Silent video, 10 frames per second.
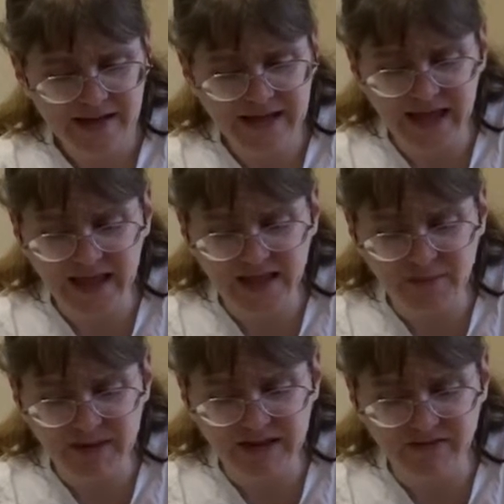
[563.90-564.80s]
"Tell us
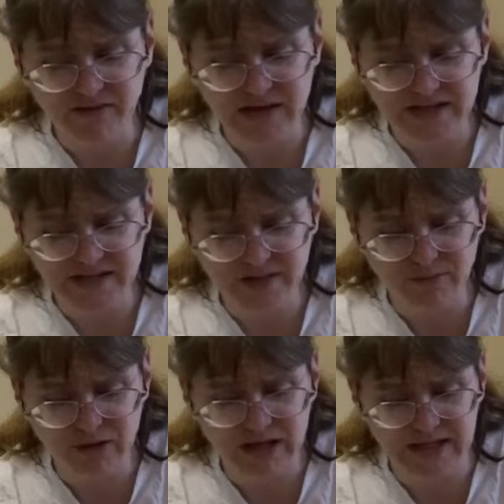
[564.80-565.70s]
about the voice in the
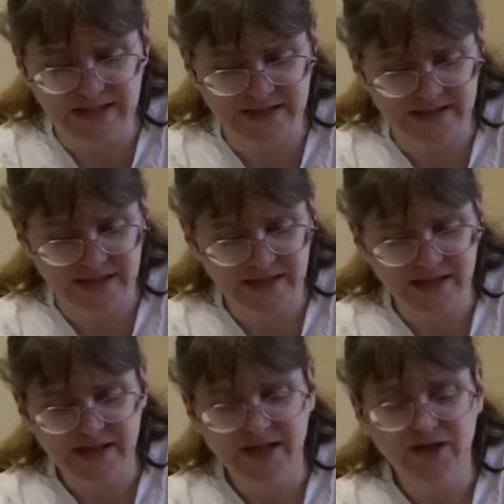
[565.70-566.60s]
woods,"
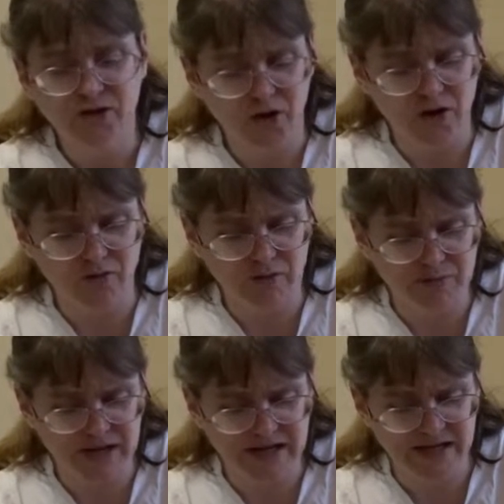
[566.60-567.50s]
Laura would
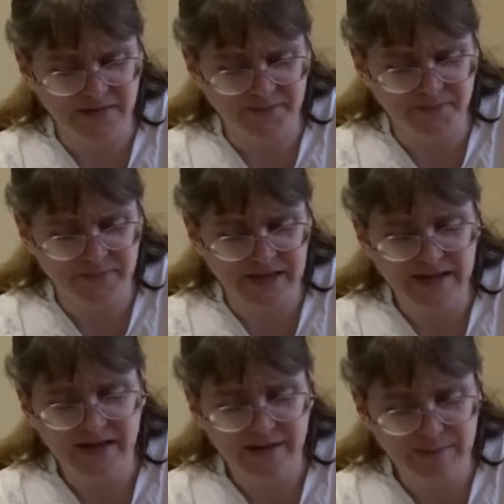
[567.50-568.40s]
beg him.
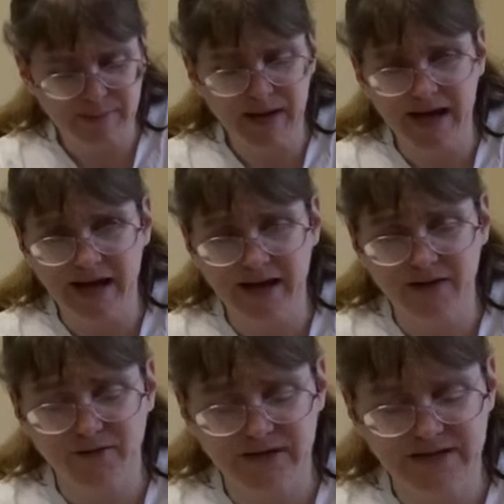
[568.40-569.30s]

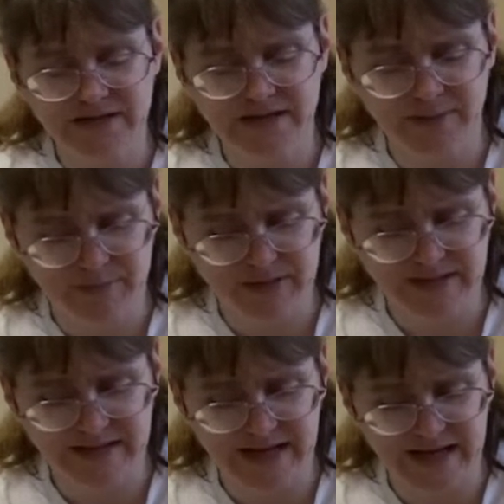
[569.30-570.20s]
Pa cringed up
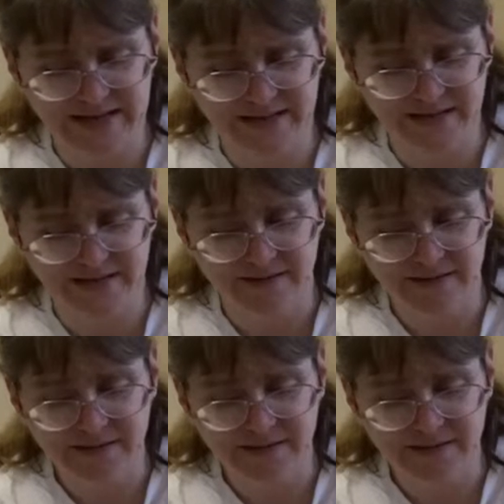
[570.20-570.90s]
his eyes at her.